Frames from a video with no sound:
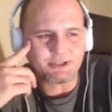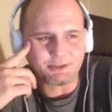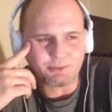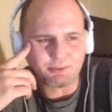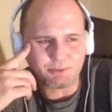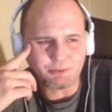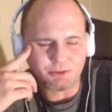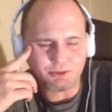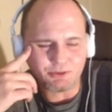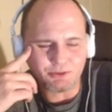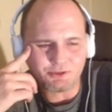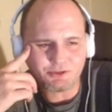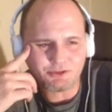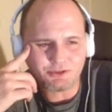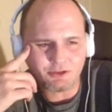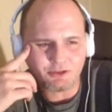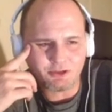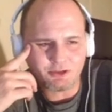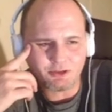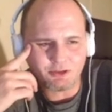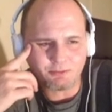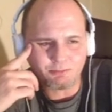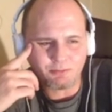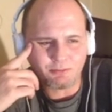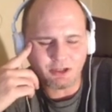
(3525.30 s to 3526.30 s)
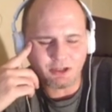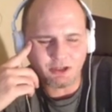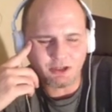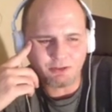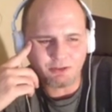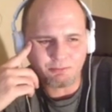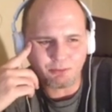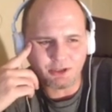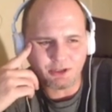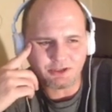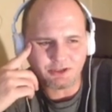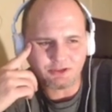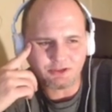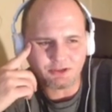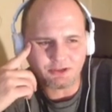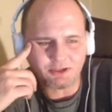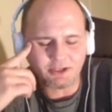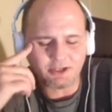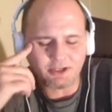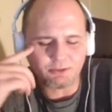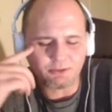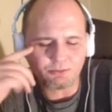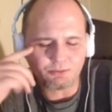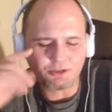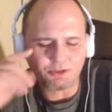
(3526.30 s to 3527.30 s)
Rules on Brexit that
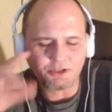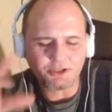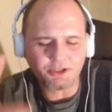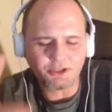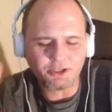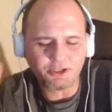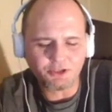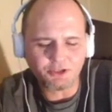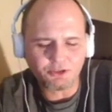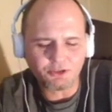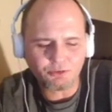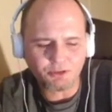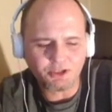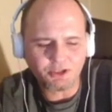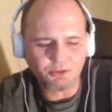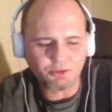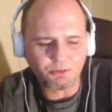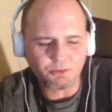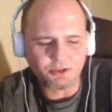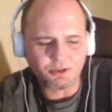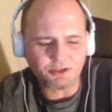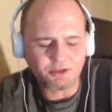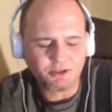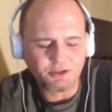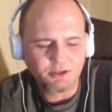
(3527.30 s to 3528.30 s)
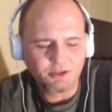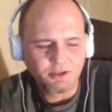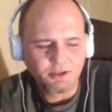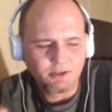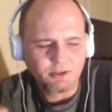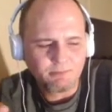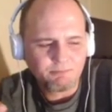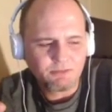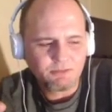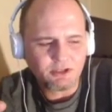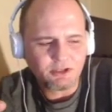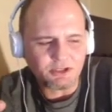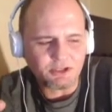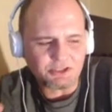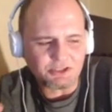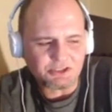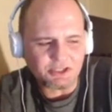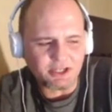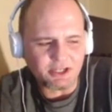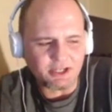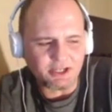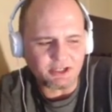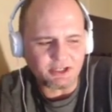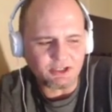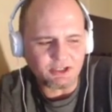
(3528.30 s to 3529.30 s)
I really agreed with, is
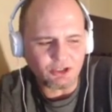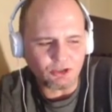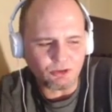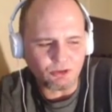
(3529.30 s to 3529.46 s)
that